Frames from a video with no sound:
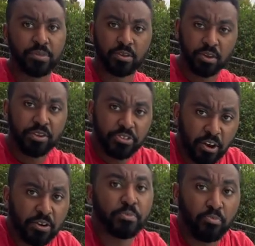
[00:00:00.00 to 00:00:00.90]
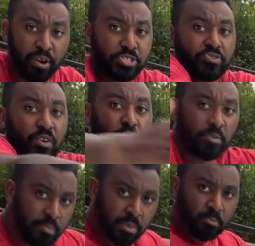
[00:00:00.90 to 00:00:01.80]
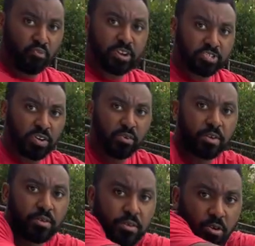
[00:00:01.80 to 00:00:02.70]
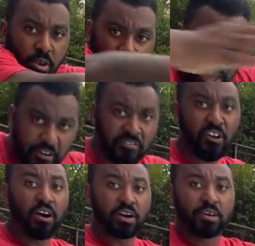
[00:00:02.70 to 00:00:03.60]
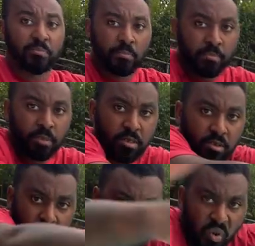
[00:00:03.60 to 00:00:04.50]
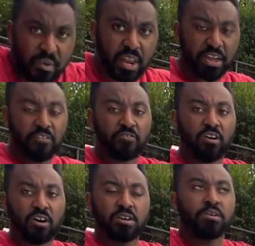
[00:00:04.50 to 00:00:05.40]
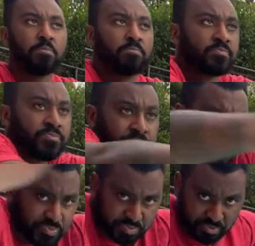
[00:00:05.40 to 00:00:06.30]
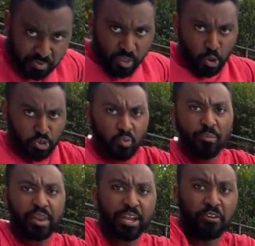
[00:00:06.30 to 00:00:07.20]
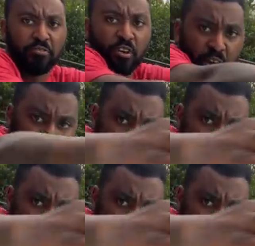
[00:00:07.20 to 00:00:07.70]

You need to learn breaststroke. Breaststroke, you look like a frog. You're swimming like a frog. You're swimming like a frog.